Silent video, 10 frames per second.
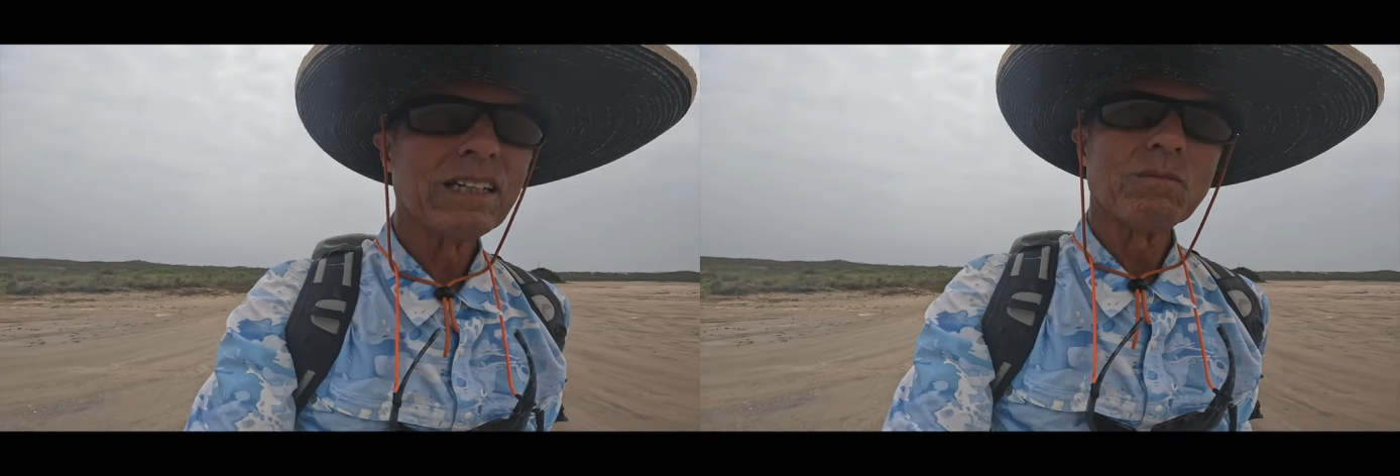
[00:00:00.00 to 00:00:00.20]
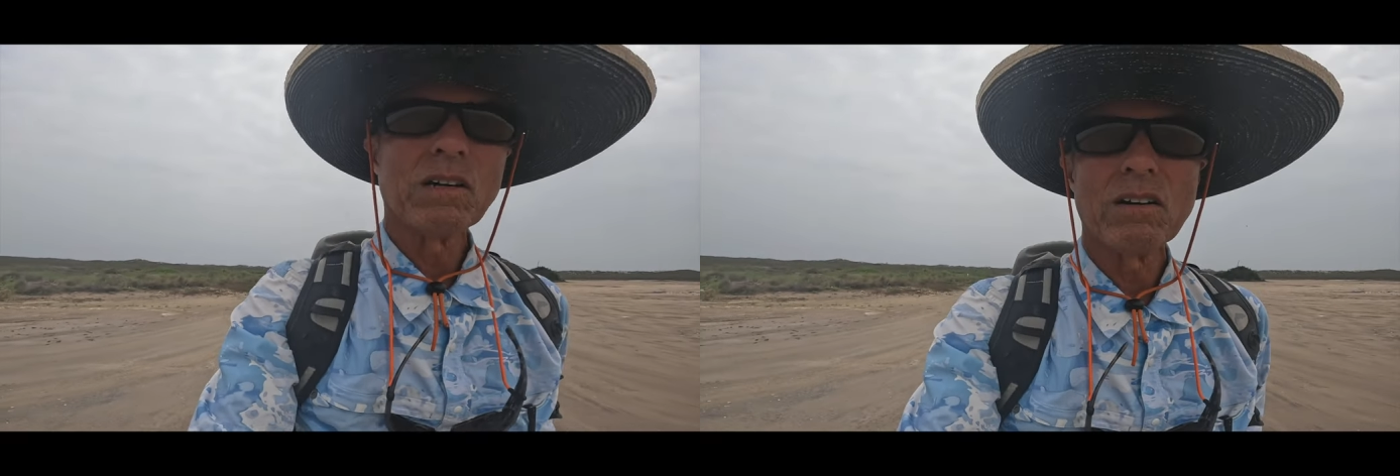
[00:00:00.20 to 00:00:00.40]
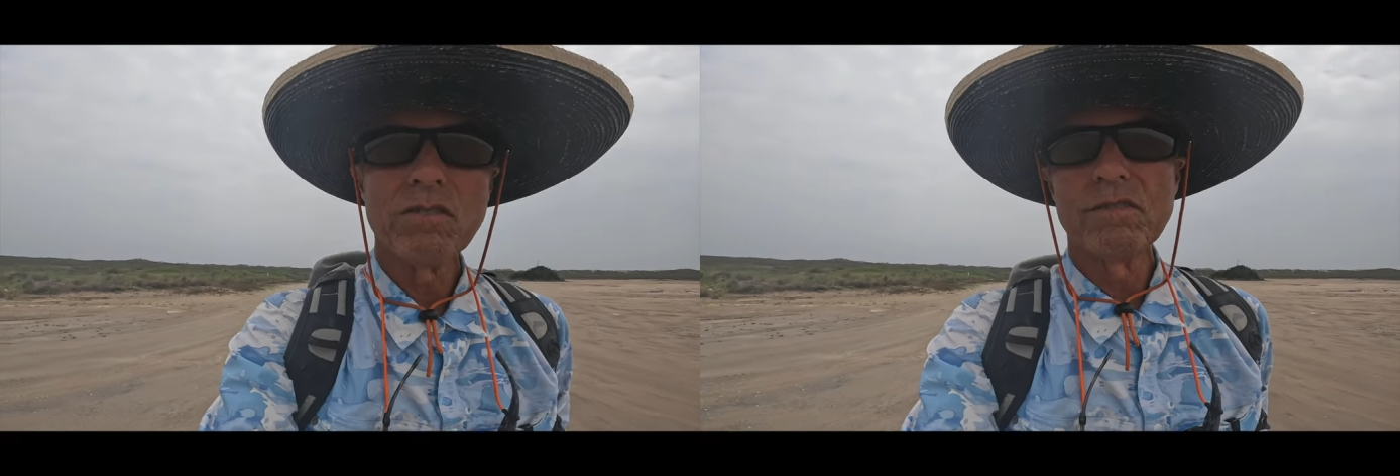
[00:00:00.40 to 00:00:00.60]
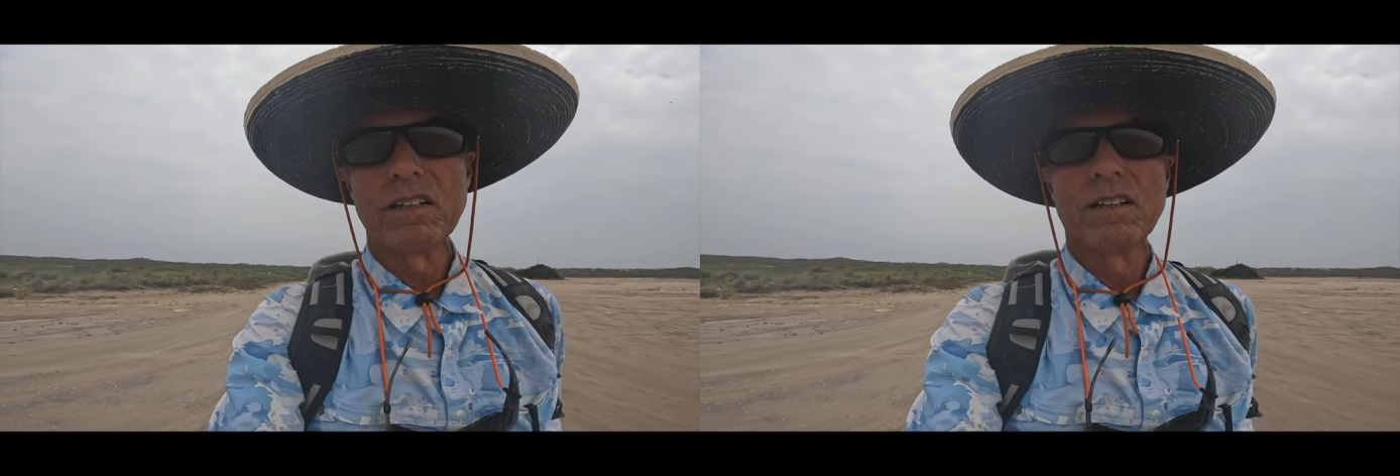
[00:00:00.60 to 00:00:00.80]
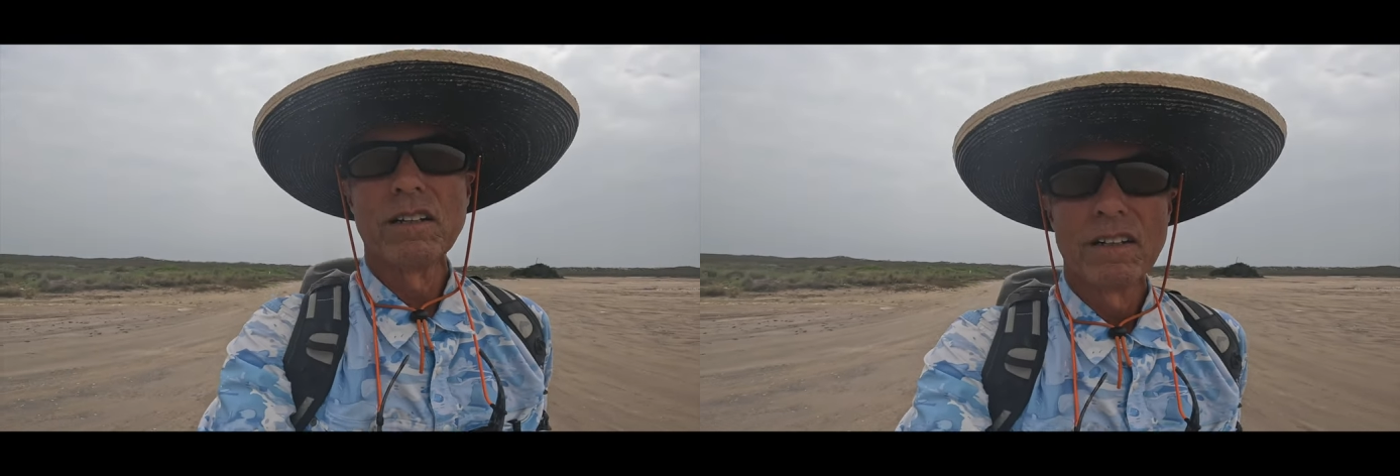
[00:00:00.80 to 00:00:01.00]
get them off of
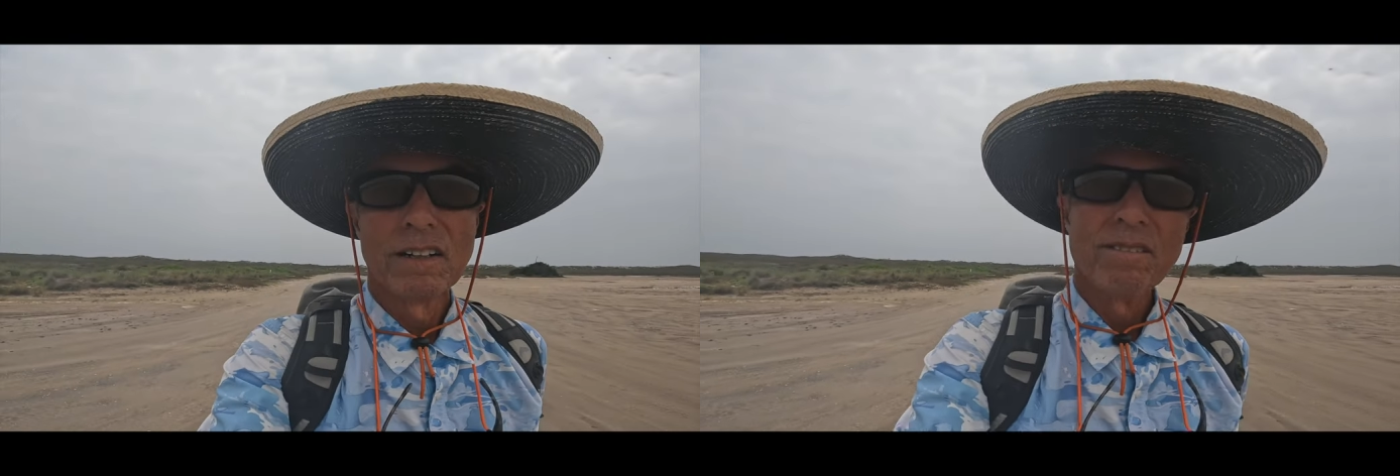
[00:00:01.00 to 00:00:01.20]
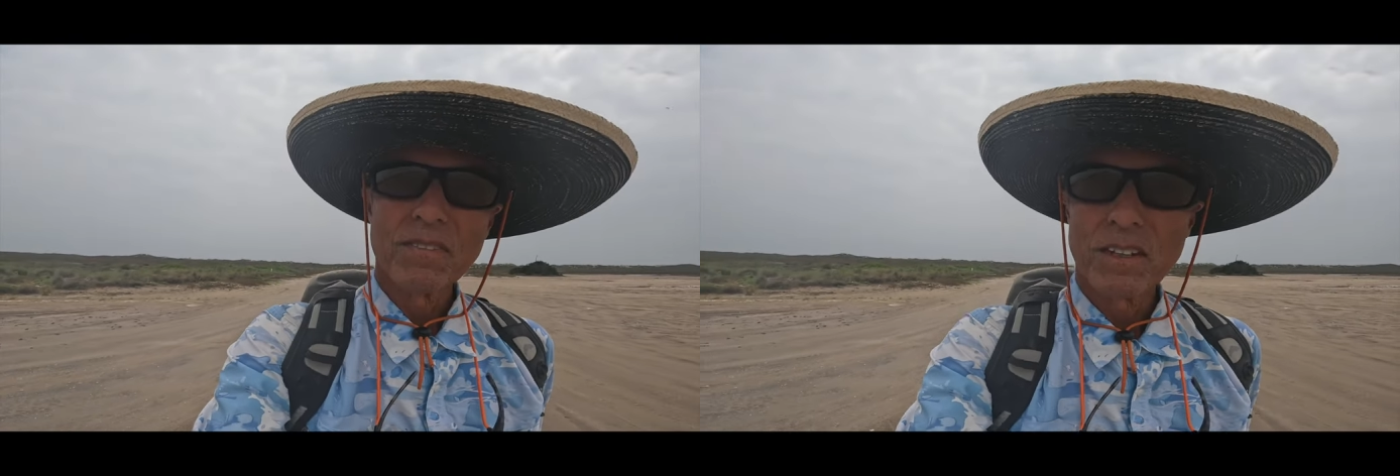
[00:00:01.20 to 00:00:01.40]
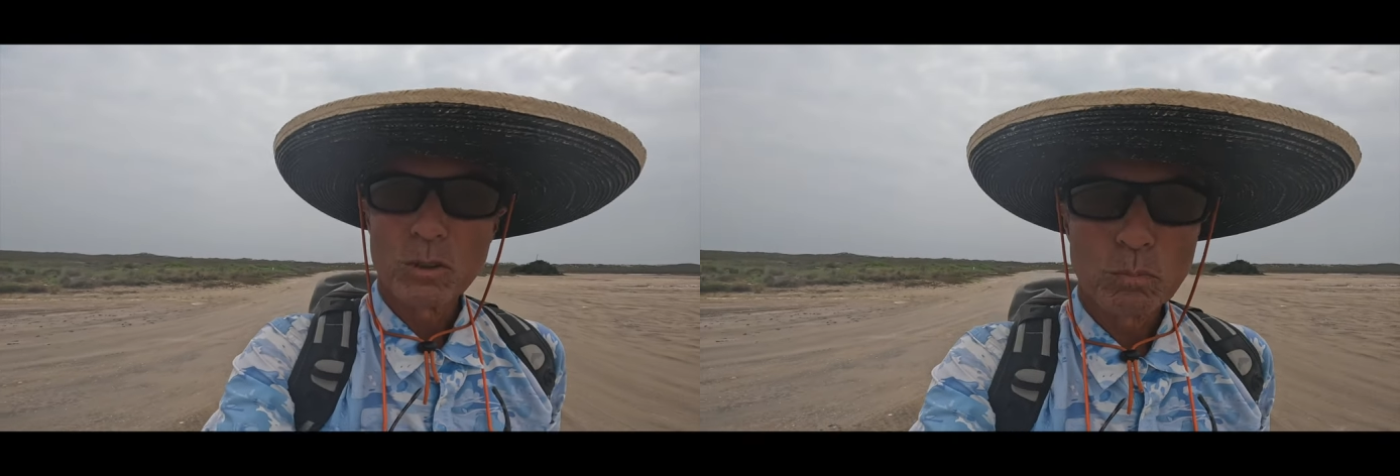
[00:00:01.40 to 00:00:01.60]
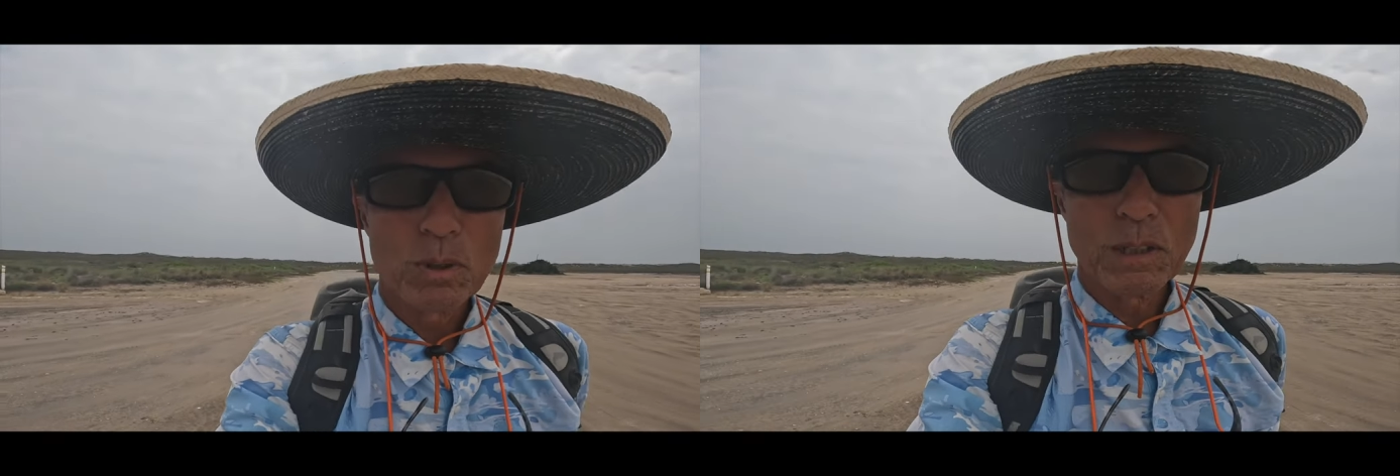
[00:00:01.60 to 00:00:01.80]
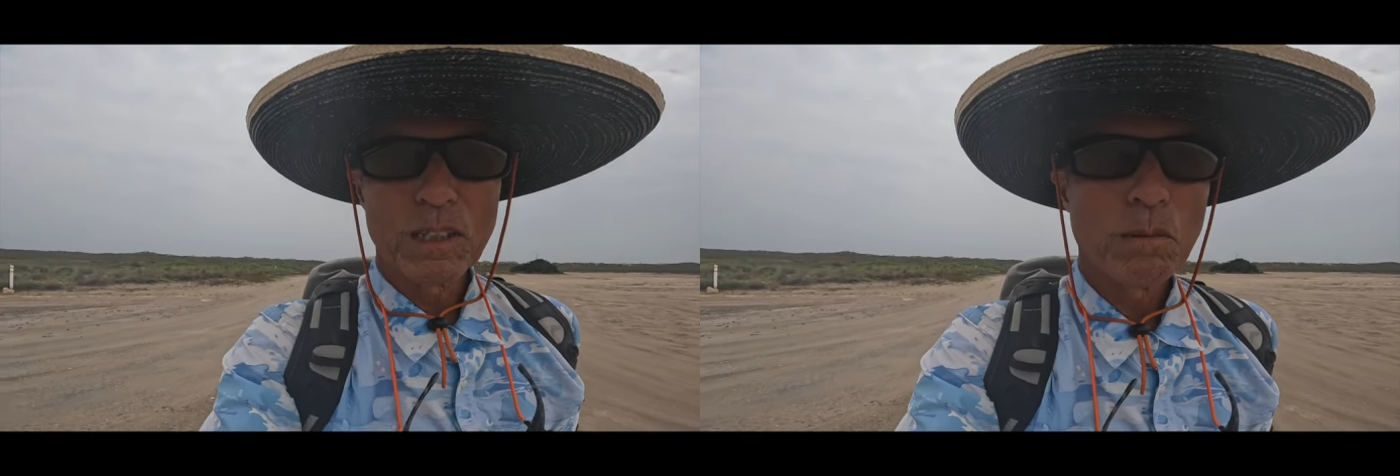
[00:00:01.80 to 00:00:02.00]
you. It's
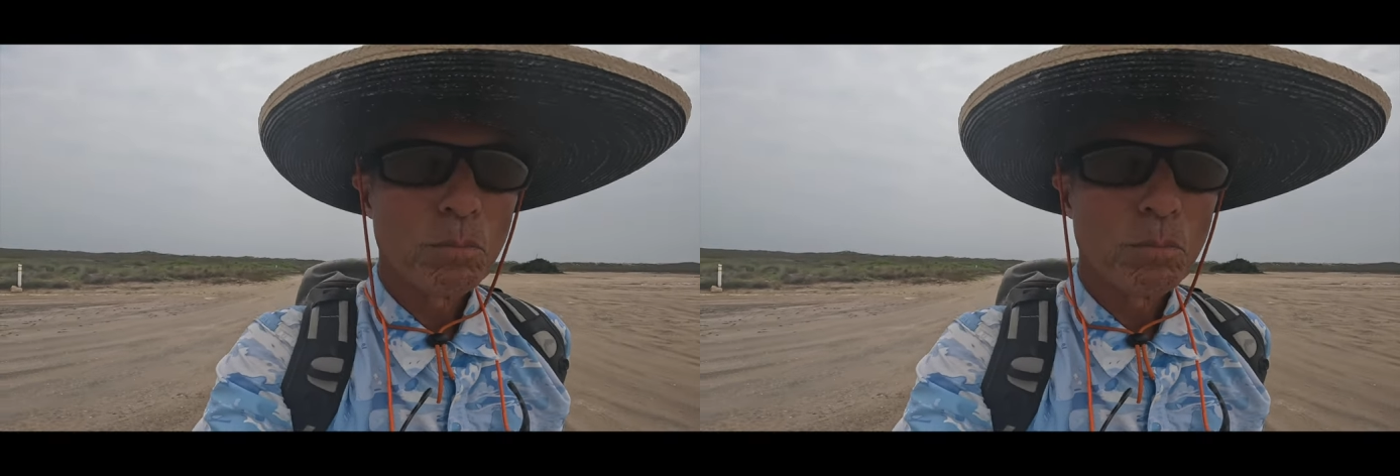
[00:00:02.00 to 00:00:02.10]
pretty